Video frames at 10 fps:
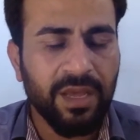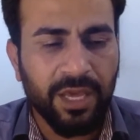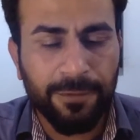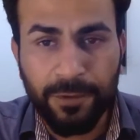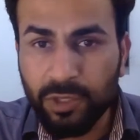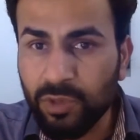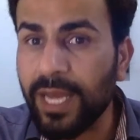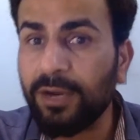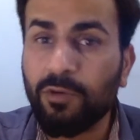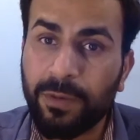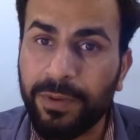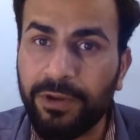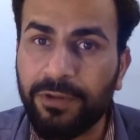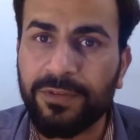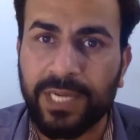If you do that over a
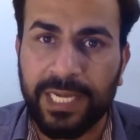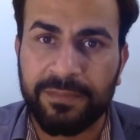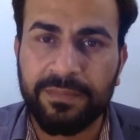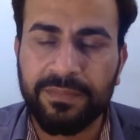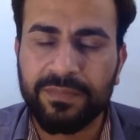period of time,